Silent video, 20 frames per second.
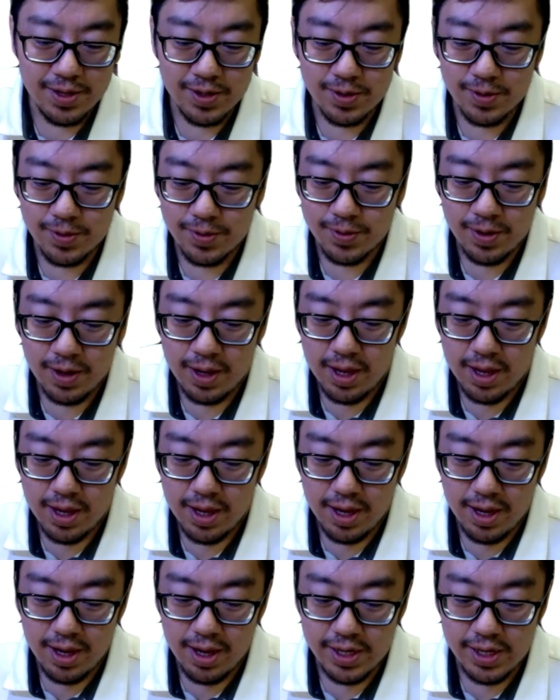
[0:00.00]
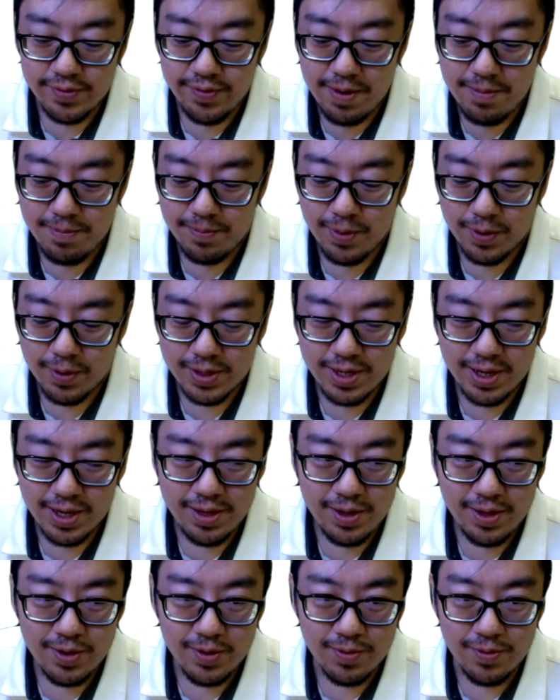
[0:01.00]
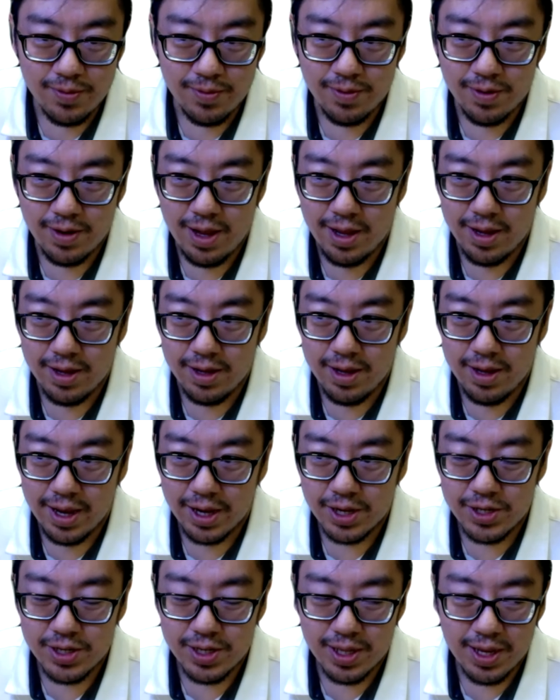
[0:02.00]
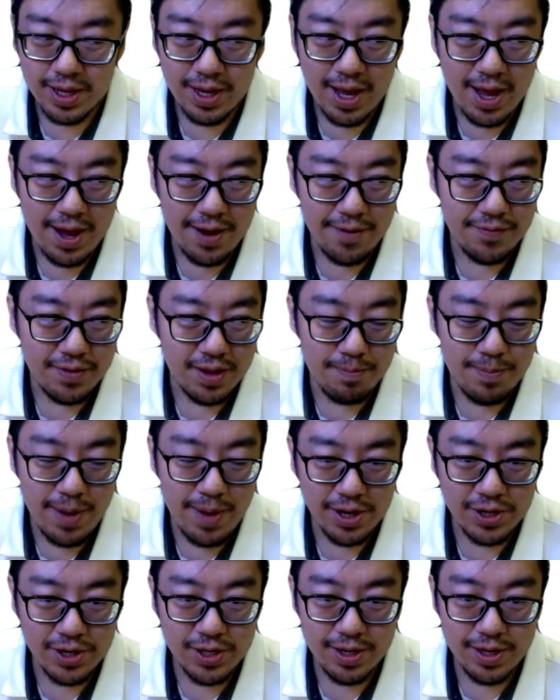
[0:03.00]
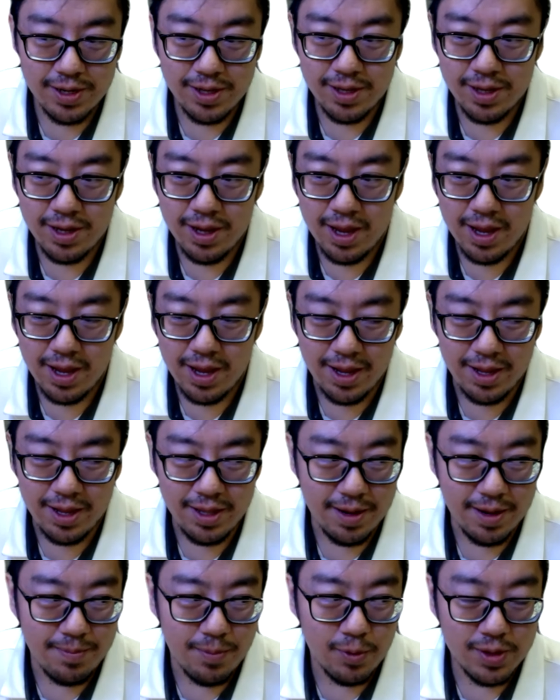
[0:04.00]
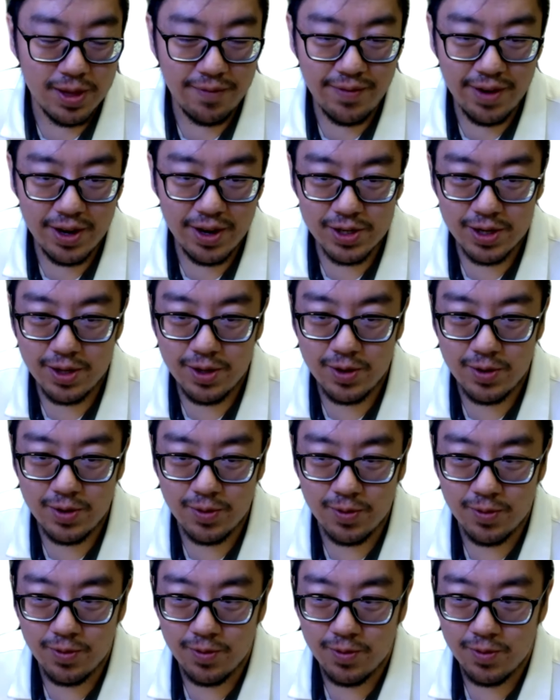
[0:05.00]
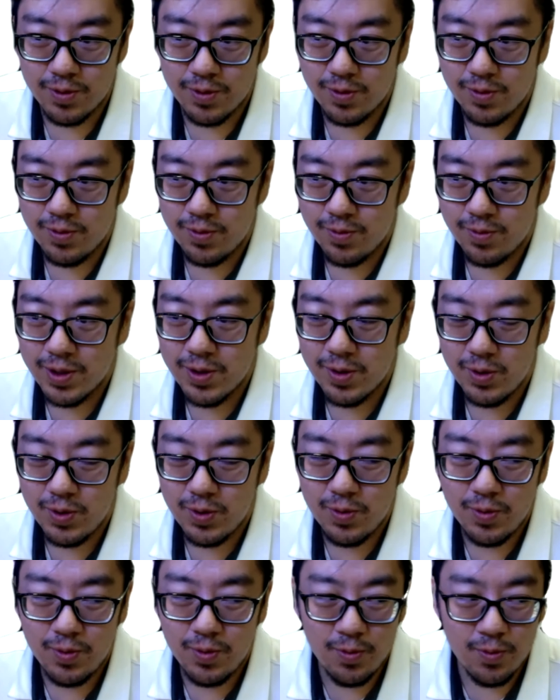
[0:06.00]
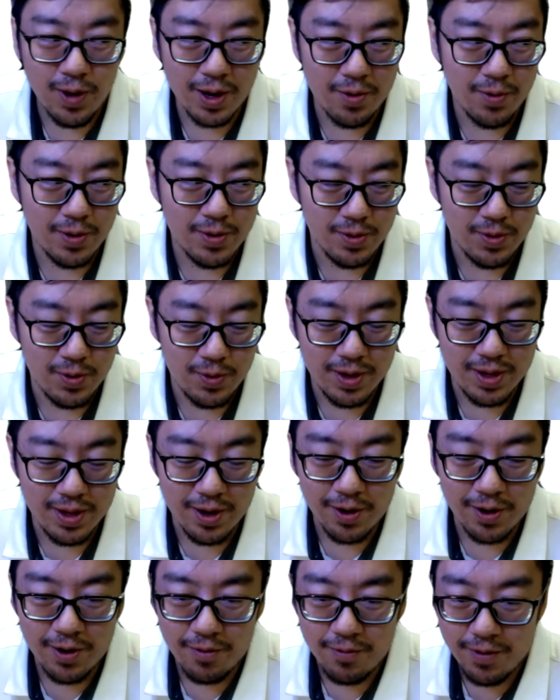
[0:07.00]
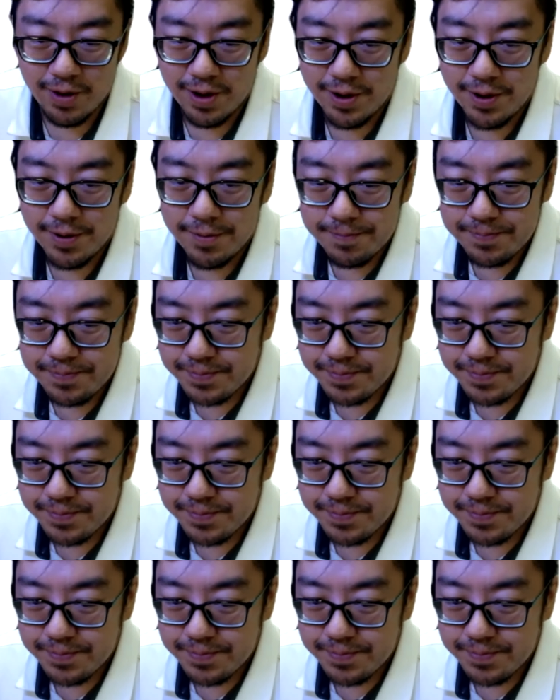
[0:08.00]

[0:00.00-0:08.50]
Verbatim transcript: So uh, it's very important to uh, actually have the passion and the motivation to, to want to do what you want to do in your career.